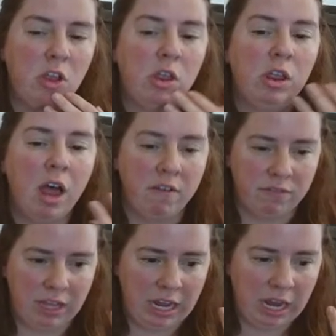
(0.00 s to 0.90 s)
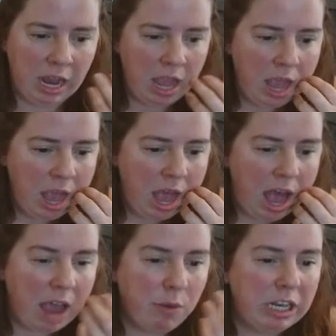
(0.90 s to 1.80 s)
lovely.
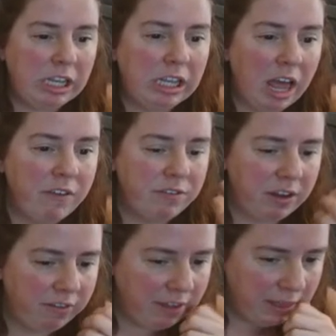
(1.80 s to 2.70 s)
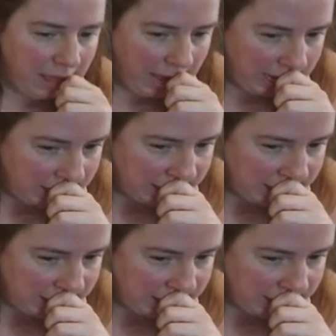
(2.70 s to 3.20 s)
I would love to see that.